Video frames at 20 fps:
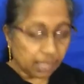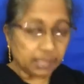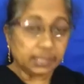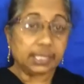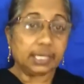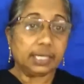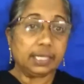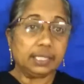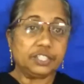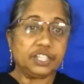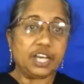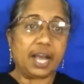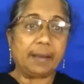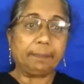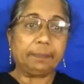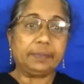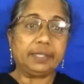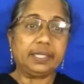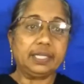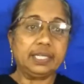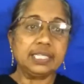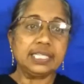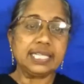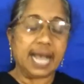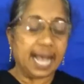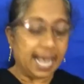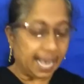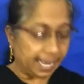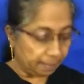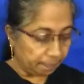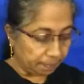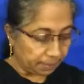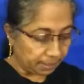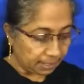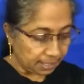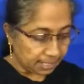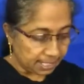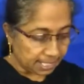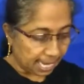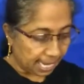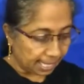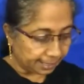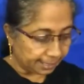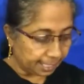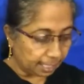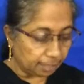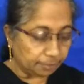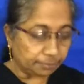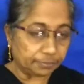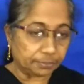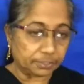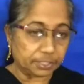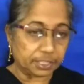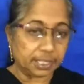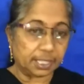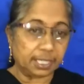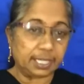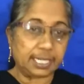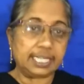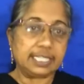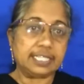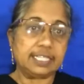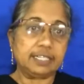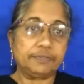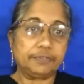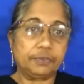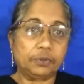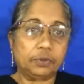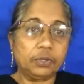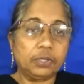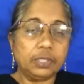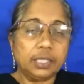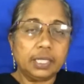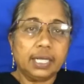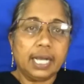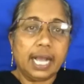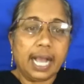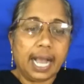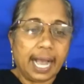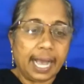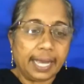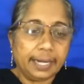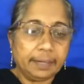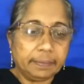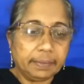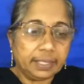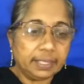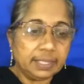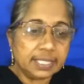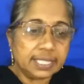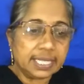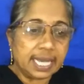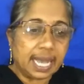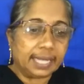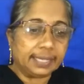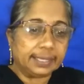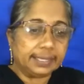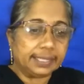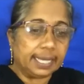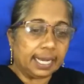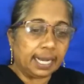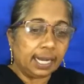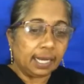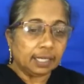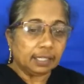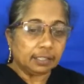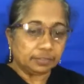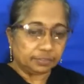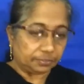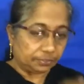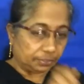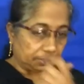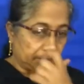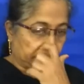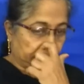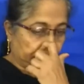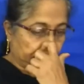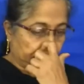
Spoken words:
The chapter is Animals and Their Food. Lesson 4, Animals and Their Food.